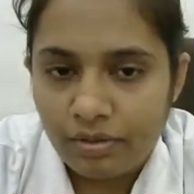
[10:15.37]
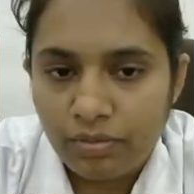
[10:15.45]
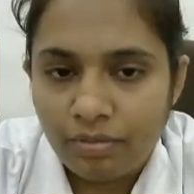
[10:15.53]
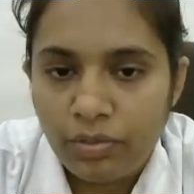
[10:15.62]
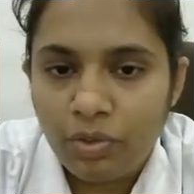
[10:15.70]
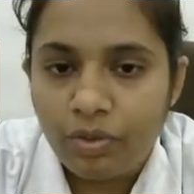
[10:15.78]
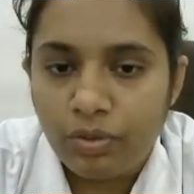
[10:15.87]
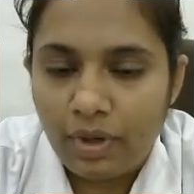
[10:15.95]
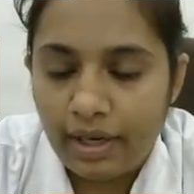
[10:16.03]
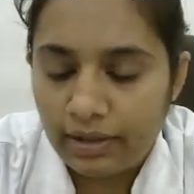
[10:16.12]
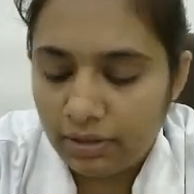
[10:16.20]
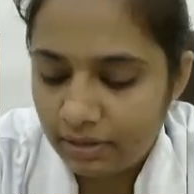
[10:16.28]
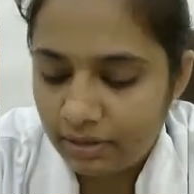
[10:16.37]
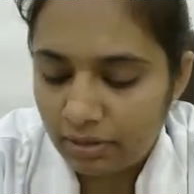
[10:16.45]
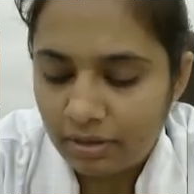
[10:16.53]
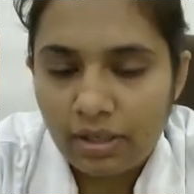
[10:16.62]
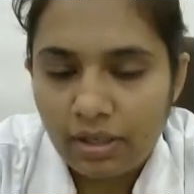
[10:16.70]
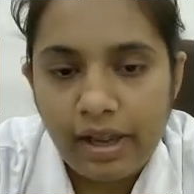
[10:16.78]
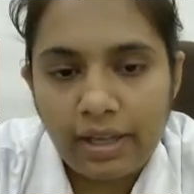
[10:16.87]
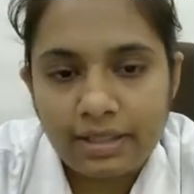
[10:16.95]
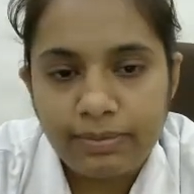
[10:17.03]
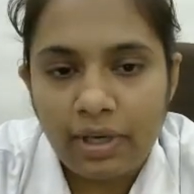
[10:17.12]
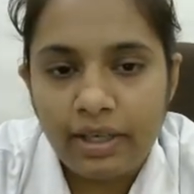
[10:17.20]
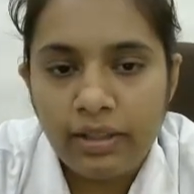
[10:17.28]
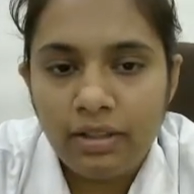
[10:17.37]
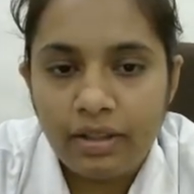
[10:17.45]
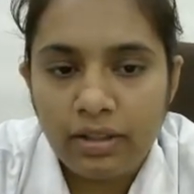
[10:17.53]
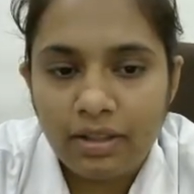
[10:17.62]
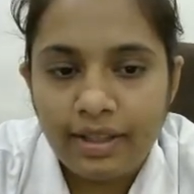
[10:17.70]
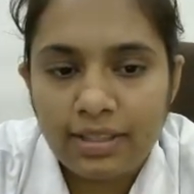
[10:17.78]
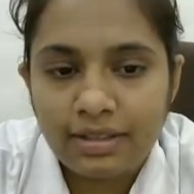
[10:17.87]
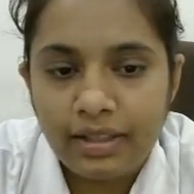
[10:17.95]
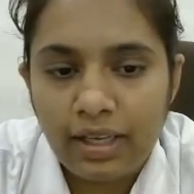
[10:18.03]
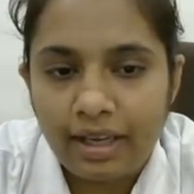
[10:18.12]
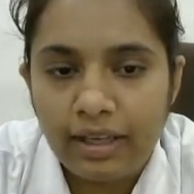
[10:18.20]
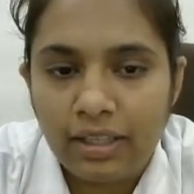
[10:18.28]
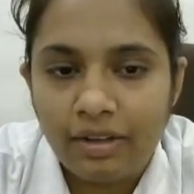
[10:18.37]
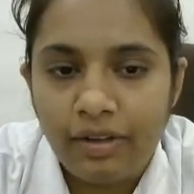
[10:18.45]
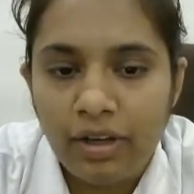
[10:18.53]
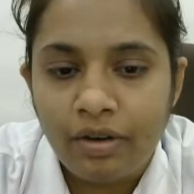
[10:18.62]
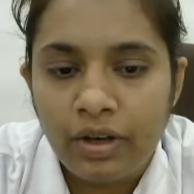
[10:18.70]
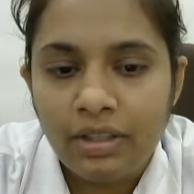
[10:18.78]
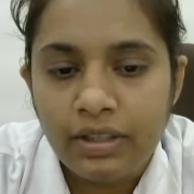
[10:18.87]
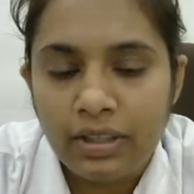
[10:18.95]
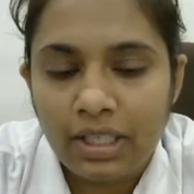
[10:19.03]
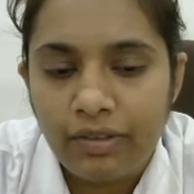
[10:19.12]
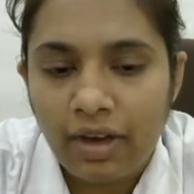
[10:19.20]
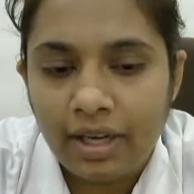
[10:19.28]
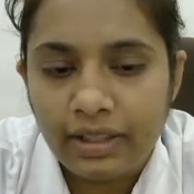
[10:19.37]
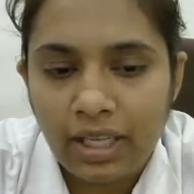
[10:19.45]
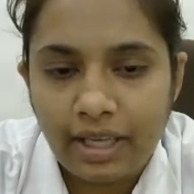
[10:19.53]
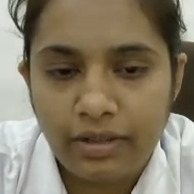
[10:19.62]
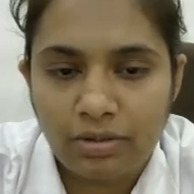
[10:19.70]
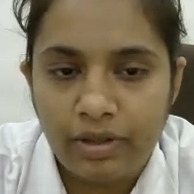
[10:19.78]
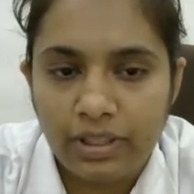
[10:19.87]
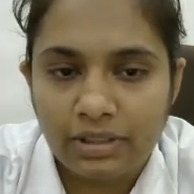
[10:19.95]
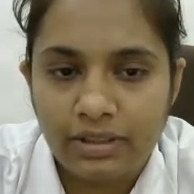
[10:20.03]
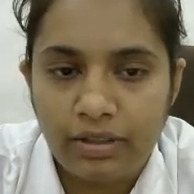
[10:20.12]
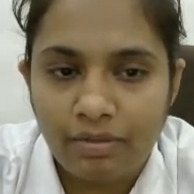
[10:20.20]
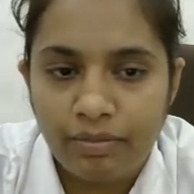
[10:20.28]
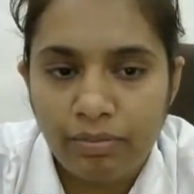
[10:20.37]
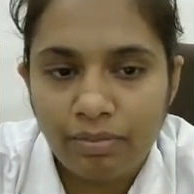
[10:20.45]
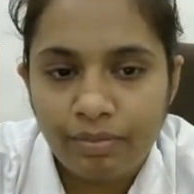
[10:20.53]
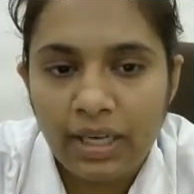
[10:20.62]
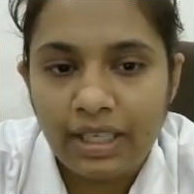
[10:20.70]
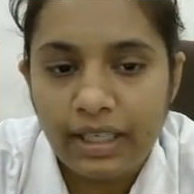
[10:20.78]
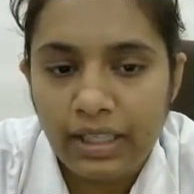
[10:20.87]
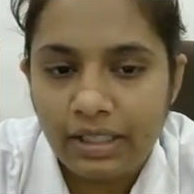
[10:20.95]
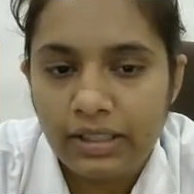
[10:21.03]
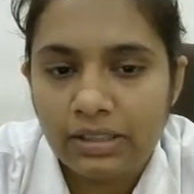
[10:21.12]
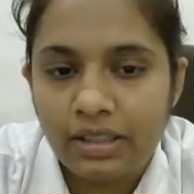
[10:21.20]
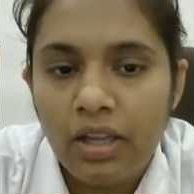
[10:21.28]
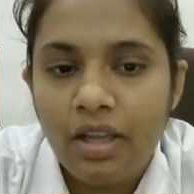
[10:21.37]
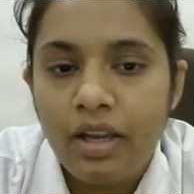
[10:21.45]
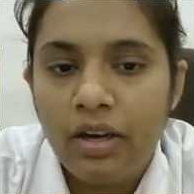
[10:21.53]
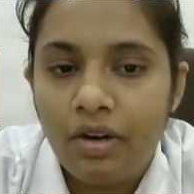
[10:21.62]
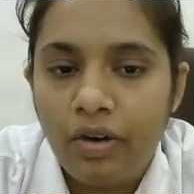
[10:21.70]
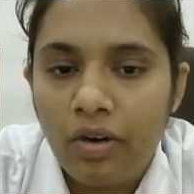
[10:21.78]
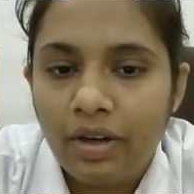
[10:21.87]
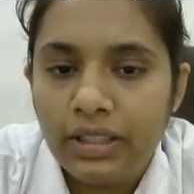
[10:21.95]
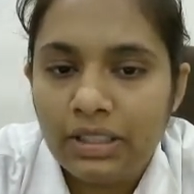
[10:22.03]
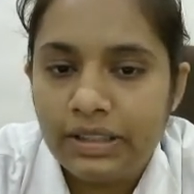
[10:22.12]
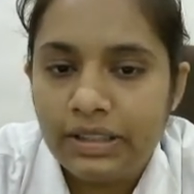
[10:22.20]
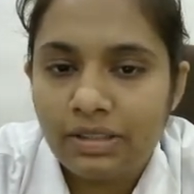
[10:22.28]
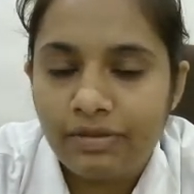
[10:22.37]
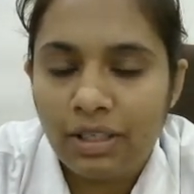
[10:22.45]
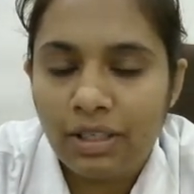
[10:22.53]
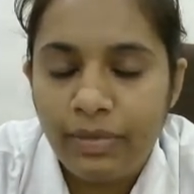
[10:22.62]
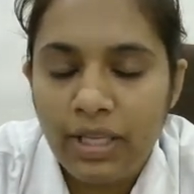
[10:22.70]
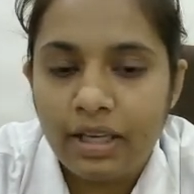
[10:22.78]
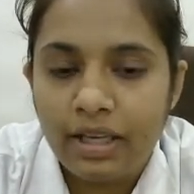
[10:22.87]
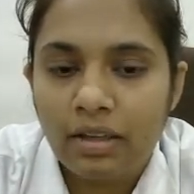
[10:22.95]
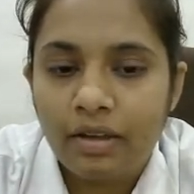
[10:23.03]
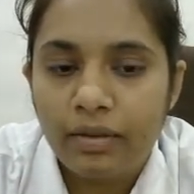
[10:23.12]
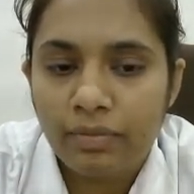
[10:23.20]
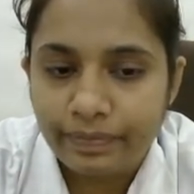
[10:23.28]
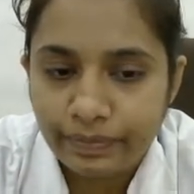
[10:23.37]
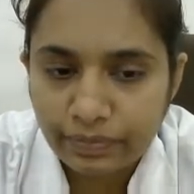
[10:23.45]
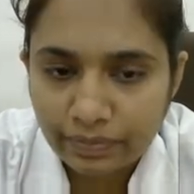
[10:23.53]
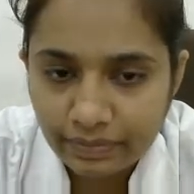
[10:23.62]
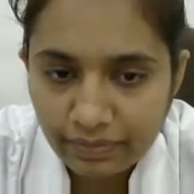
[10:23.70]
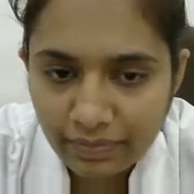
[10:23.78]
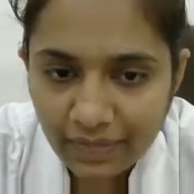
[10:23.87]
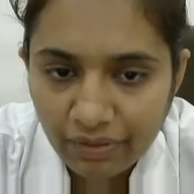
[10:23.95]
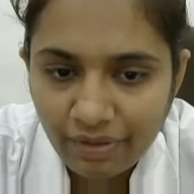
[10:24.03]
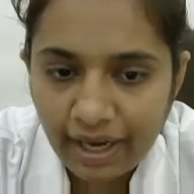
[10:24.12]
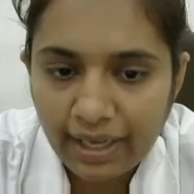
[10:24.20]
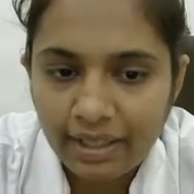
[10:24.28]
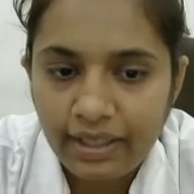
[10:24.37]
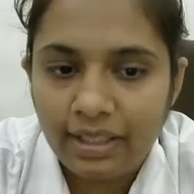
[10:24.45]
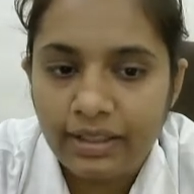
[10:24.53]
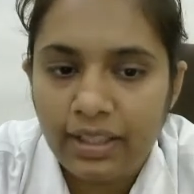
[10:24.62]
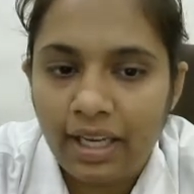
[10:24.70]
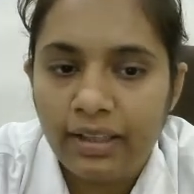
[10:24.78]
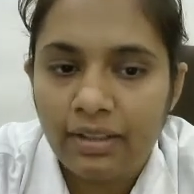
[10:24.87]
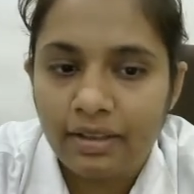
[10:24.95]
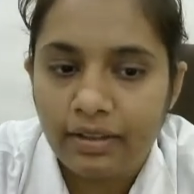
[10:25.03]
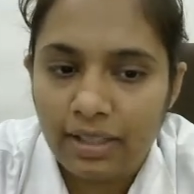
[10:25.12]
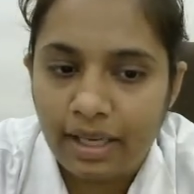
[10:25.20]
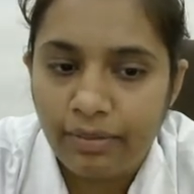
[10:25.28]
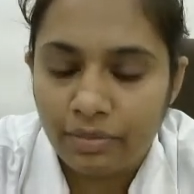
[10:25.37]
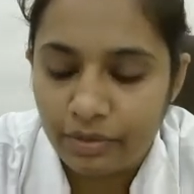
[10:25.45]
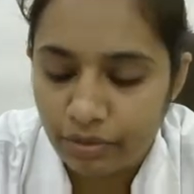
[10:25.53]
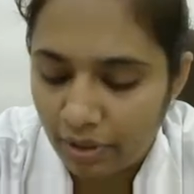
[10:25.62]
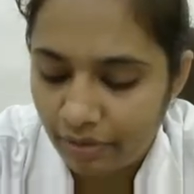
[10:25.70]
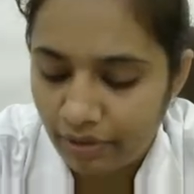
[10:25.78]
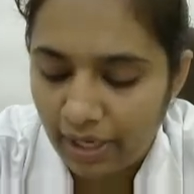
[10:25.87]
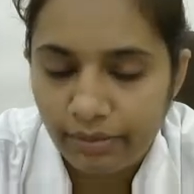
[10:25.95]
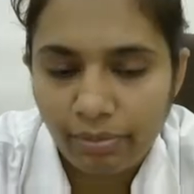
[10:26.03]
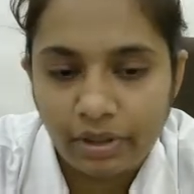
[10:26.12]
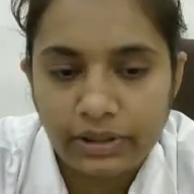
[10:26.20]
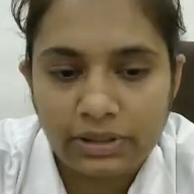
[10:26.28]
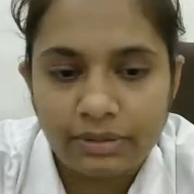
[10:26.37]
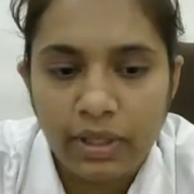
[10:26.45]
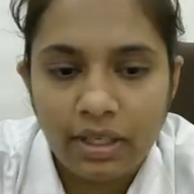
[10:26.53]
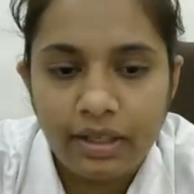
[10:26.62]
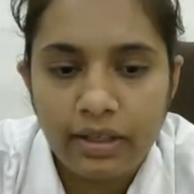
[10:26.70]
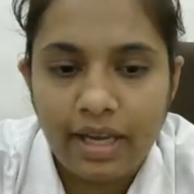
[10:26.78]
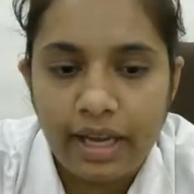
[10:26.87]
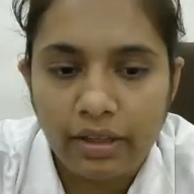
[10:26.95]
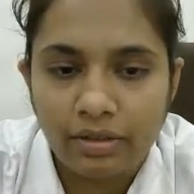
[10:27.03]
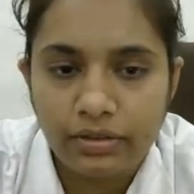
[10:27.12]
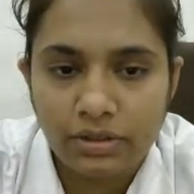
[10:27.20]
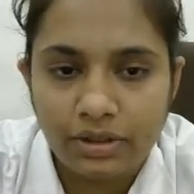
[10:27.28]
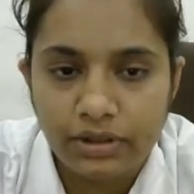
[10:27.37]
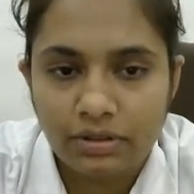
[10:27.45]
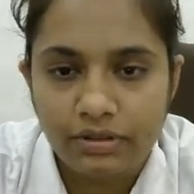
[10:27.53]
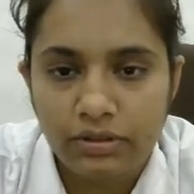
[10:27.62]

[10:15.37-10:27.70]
move and explain there is a negative and not require the isolation, but it is a not disease will be a finding, that time you have right possible diagnosis.